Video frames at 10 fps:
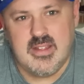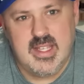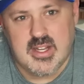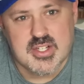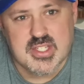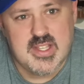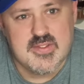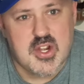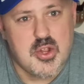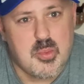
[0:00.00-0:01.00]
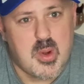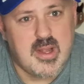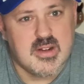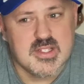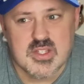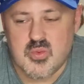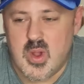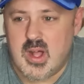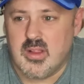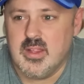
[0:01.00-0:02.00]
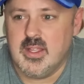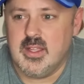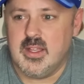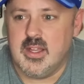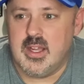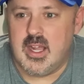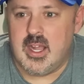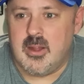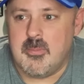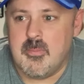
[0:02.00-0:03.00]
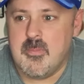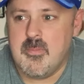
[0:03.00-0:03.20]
inner sleeves are no-brainers as well. But